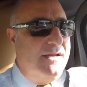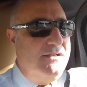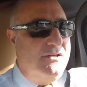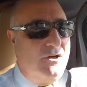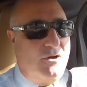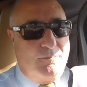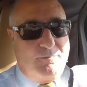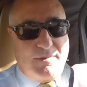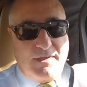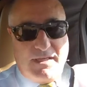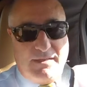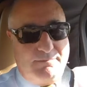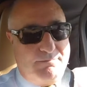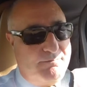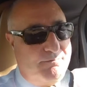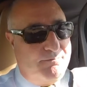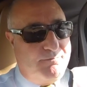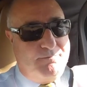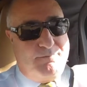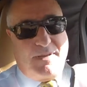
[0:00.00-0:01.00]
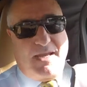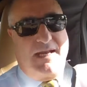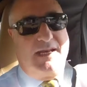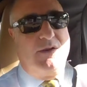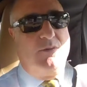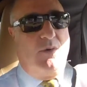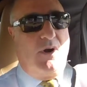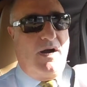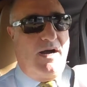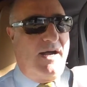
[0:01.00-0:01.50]
Don't be
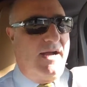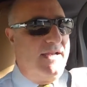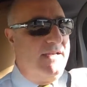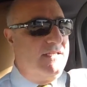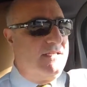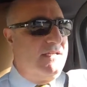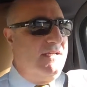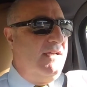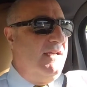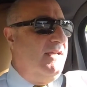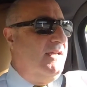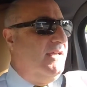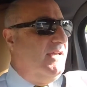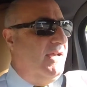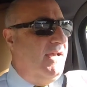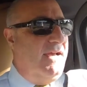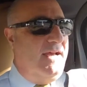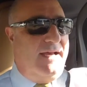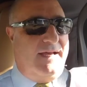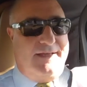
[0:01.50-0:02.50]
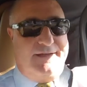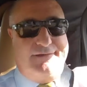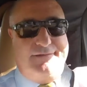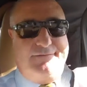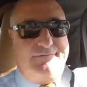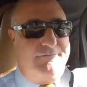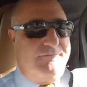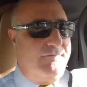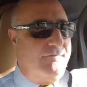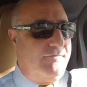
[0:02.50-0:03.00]
penny wise and
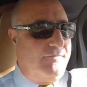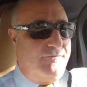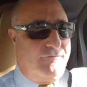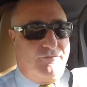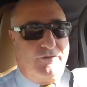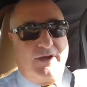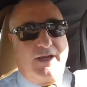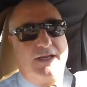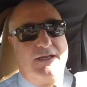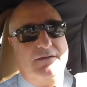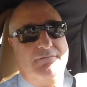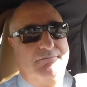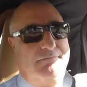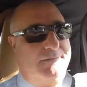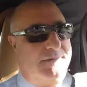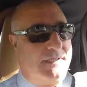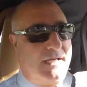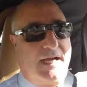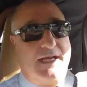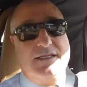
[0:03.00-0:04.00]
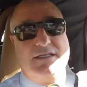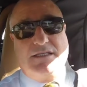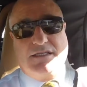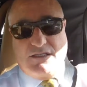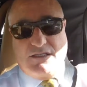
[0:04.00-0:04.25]
friggin' ton